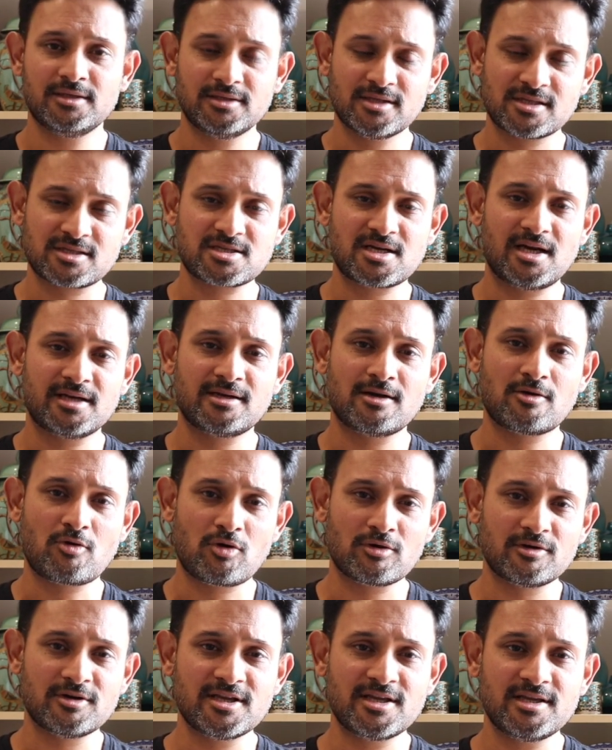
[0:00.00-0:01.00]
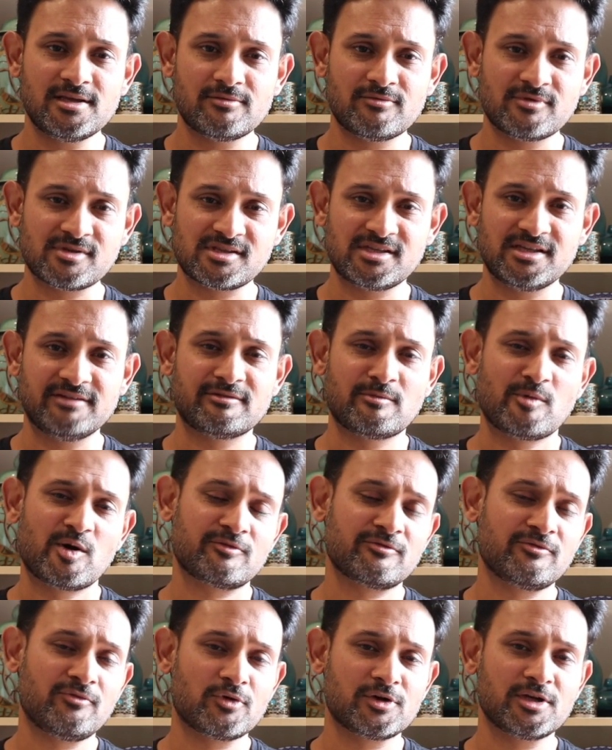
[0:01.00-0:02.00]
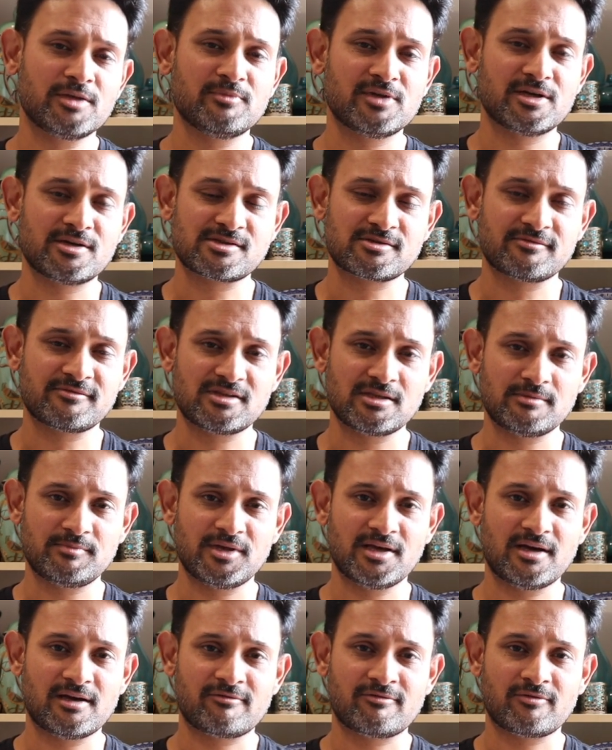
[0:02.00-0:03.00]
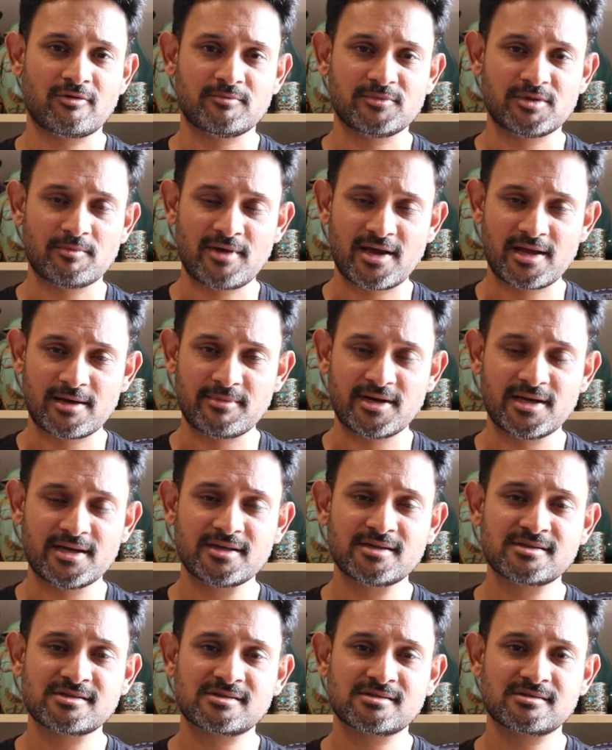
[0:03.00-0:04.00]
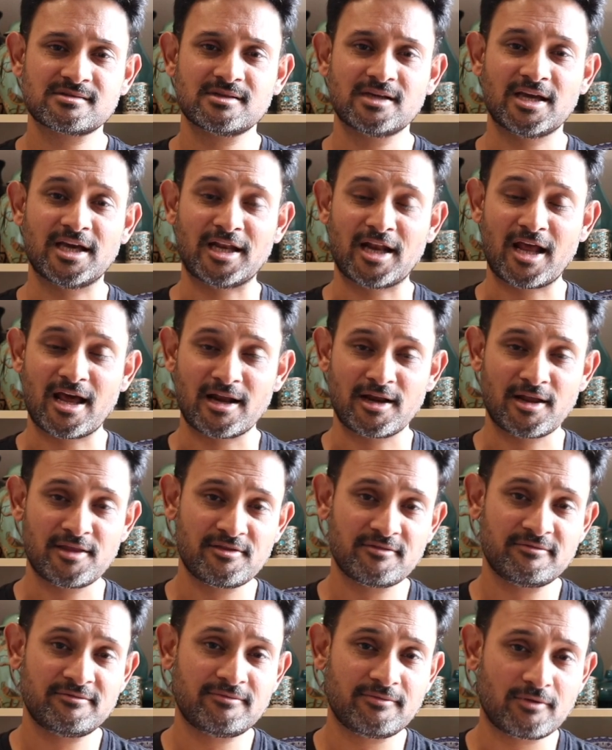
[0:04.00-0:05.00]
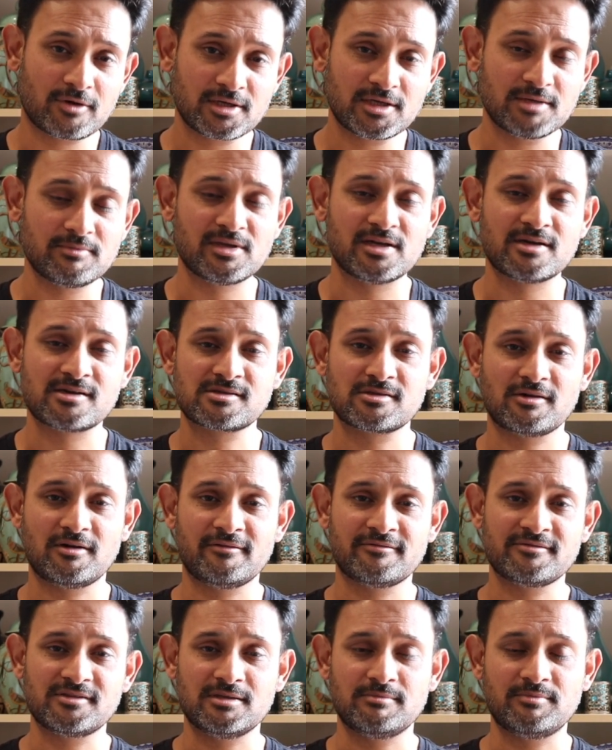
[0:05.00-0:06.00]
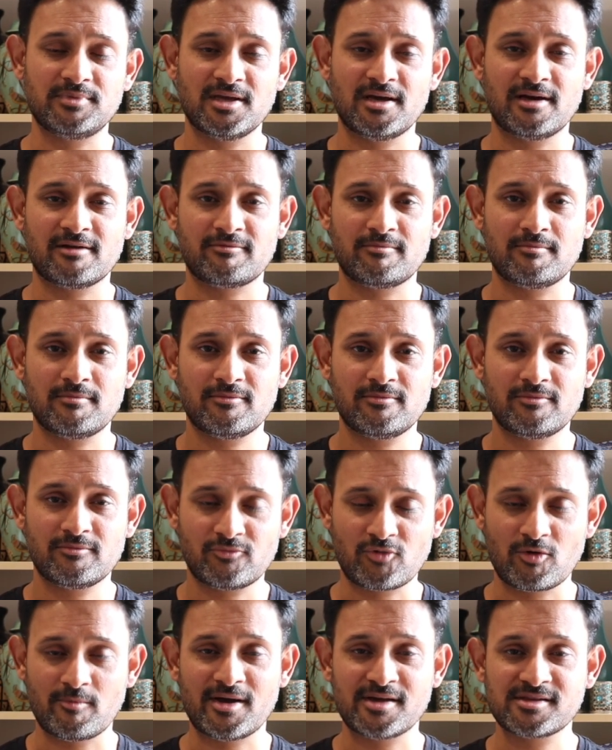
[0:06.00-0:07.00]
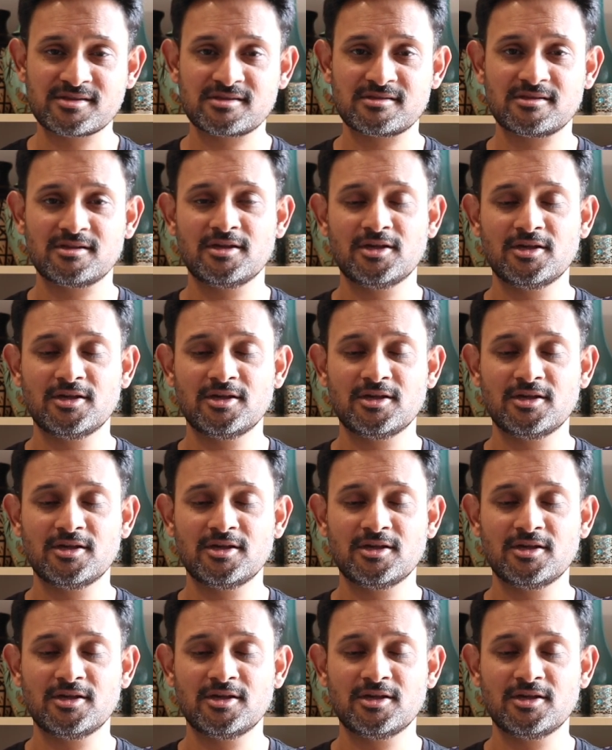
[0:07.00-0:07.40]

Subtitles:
This child had already received about 40 minutes of CPR from the paramedics and another 40 minutes of CPR from us.